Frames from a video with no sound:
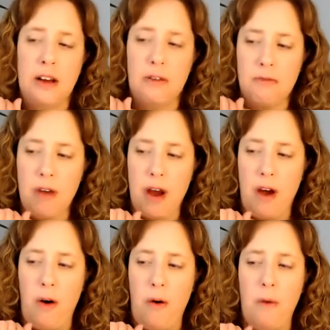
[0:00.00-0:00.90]

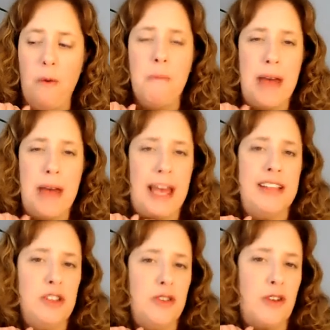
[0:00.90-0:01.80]
grow big
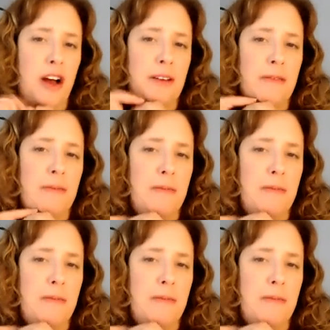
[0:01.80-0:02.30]
and strong.